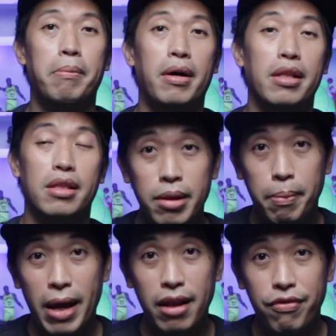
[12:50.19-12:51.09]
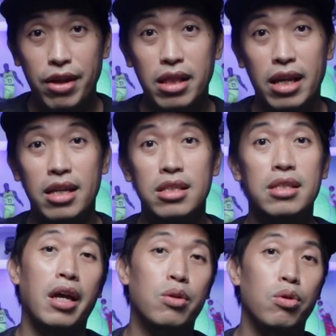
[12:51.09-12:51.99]
but the benefit
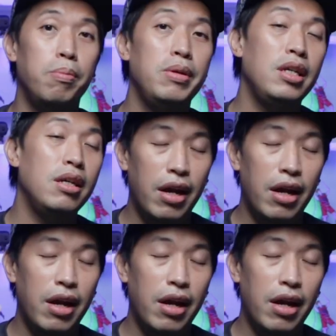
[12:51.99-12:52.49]
is it will be